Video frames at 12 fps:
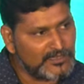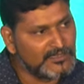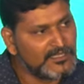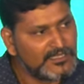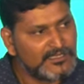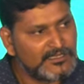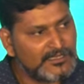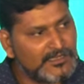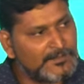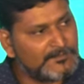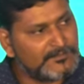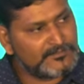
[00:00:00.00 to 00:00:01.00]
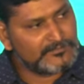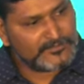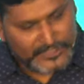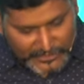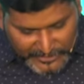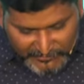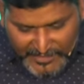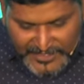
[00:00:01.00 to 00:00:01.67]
wall, um, you know,